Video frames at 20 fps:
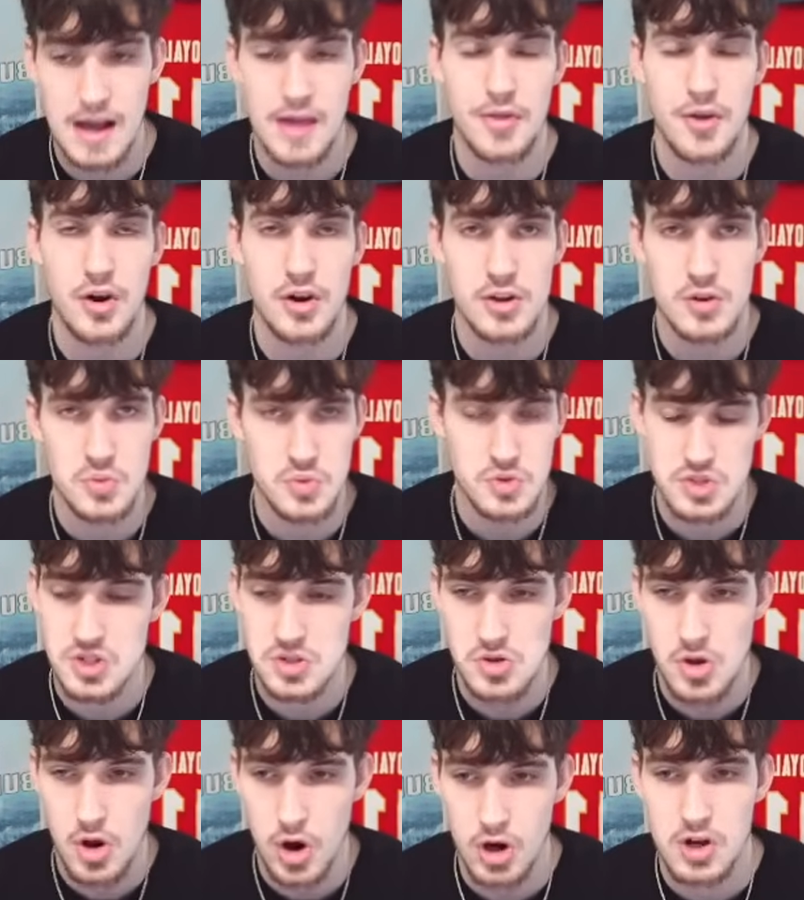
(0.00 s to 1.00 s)
I thought he
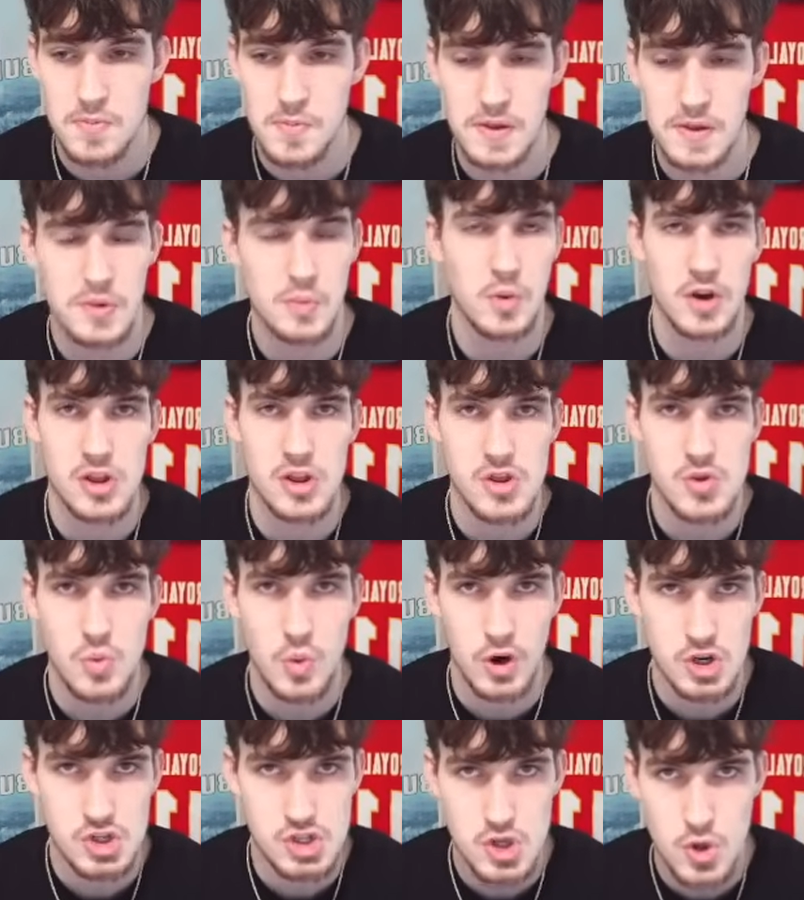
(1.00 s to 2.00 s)
was arguably one of the
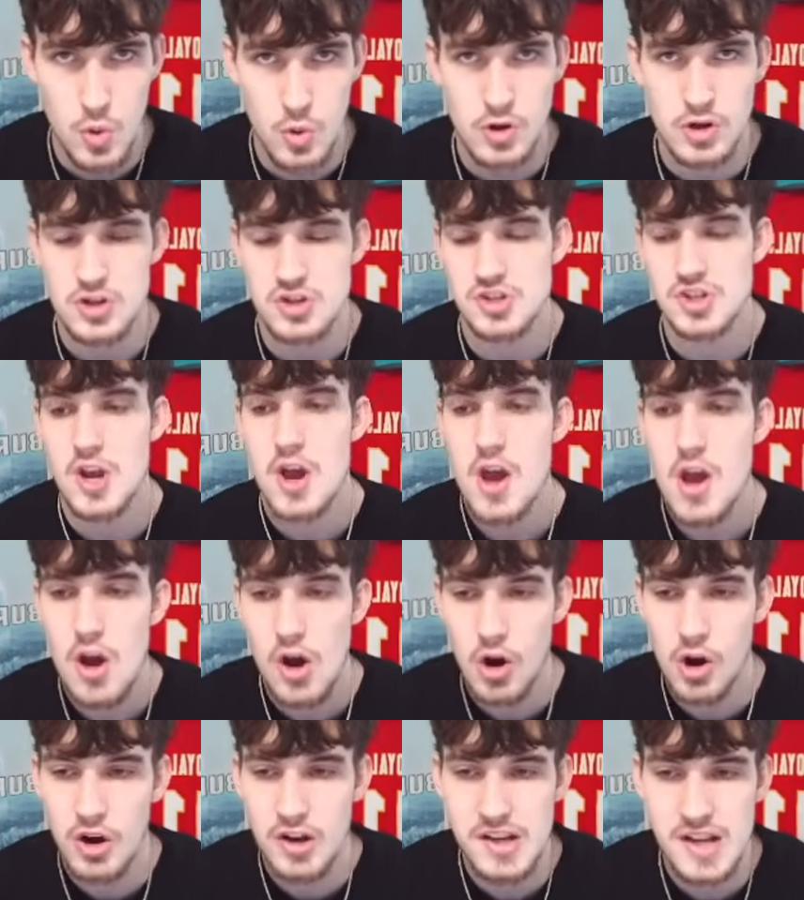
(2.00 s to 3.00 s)
worst corners
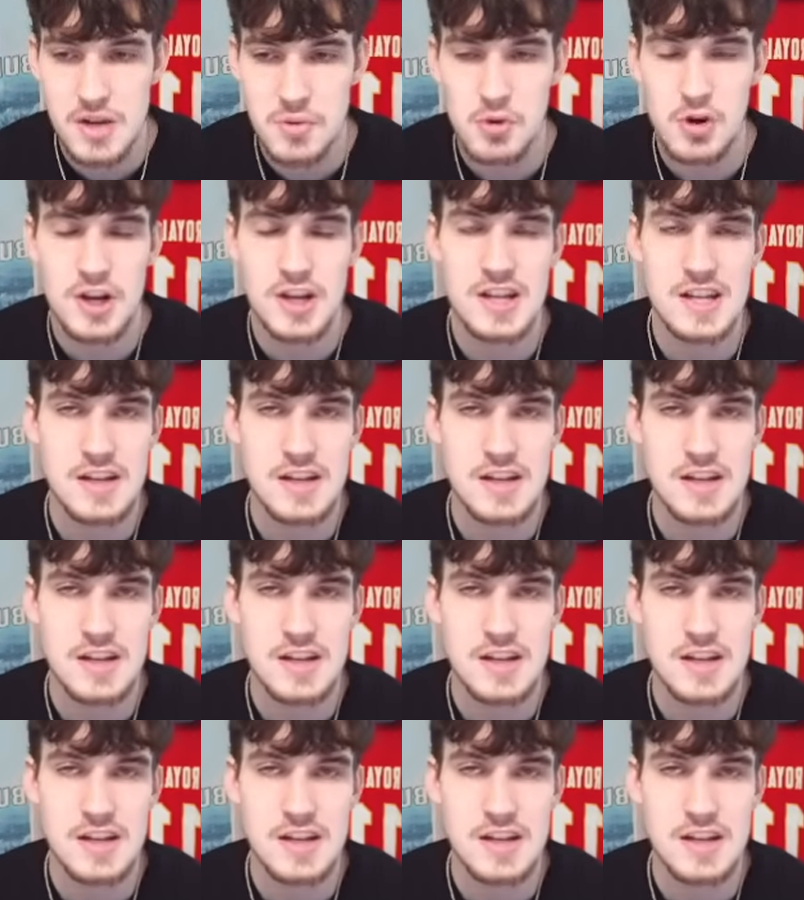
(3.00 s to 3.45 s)
on day one.